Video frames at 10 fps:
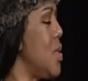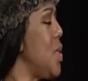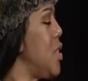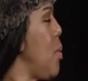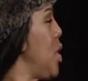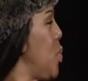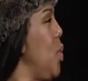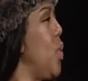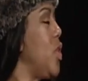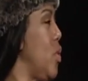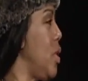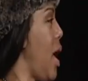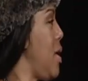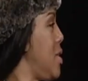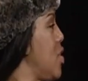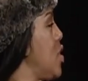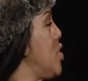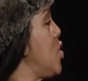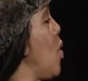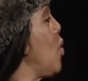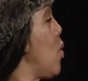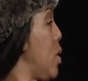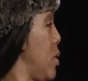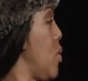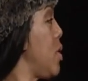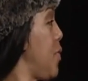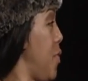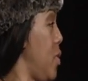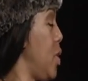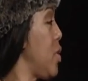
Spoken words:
it was so much we went through. It took its toll on the girls.